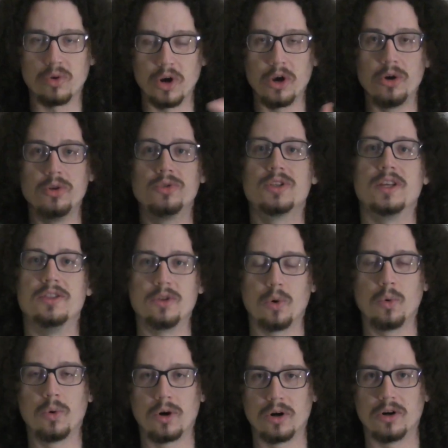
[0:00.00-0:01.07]
So what we would
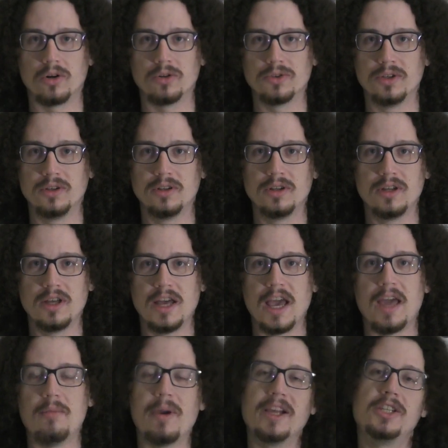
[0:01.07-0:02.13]
have to do in order to
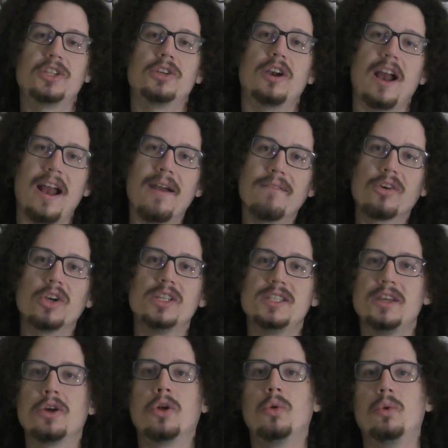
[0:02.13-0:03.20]
actually prove
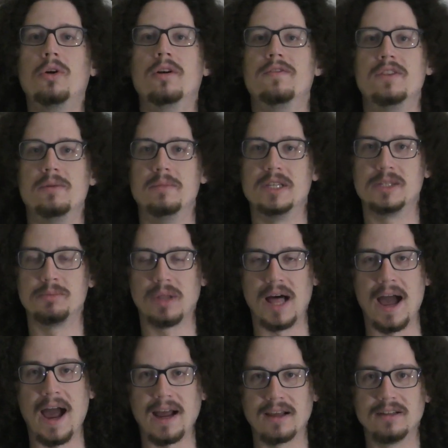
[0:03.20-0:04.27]
that would be
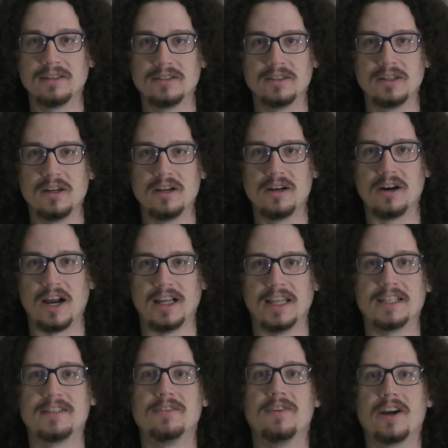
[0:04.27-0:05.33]
collect all
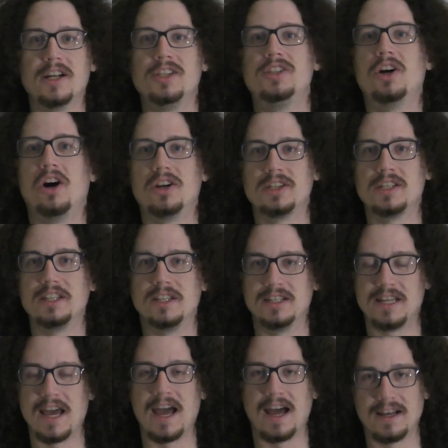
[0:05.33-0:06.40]
the crows in the
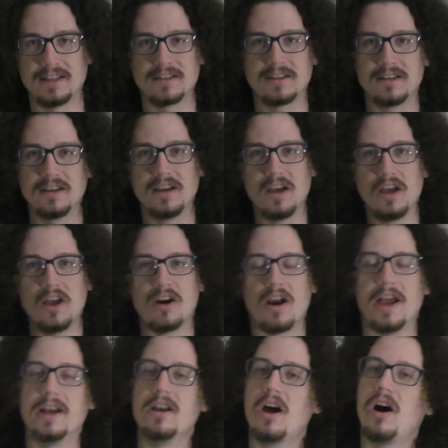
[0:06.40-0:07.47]
world and
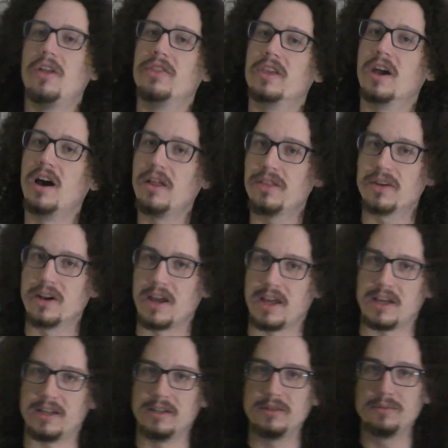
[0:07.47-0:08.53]
make sure every
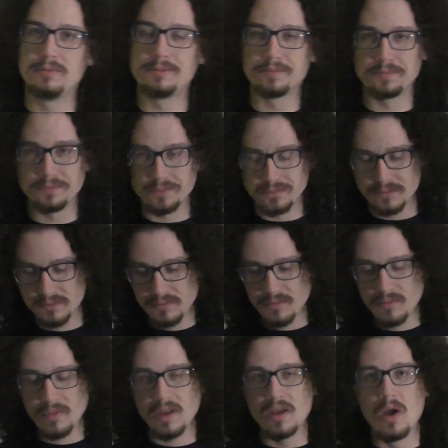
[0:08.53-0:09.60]
single one of them is
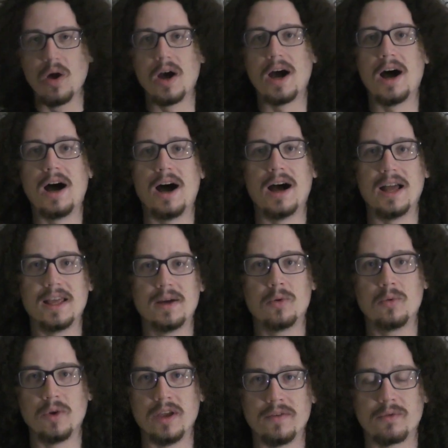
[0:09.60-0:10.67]
black, right? That's a
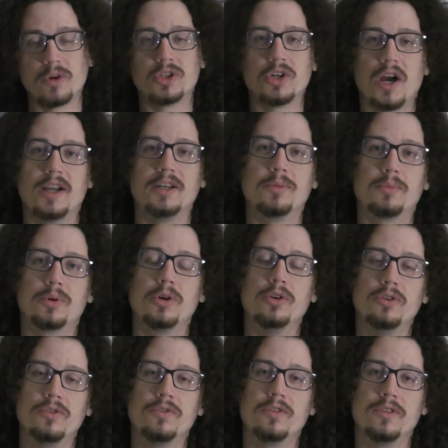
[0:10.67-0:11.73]
very daunting
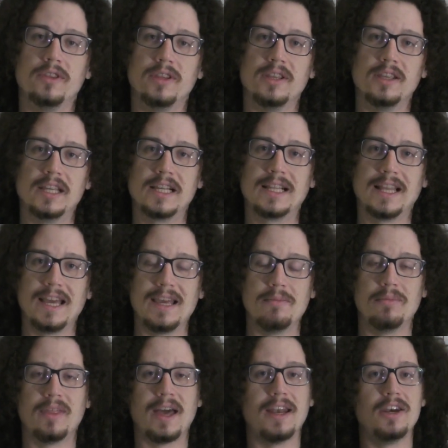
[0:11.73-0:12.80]
task, right?
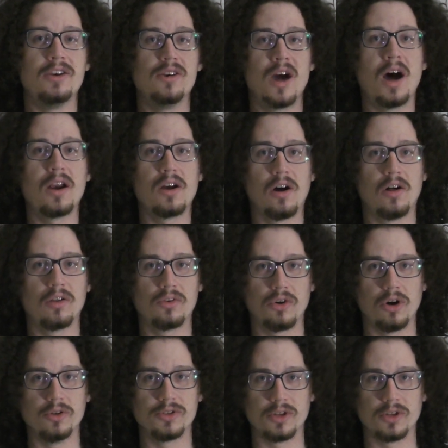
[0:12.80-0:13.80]
On the other hand,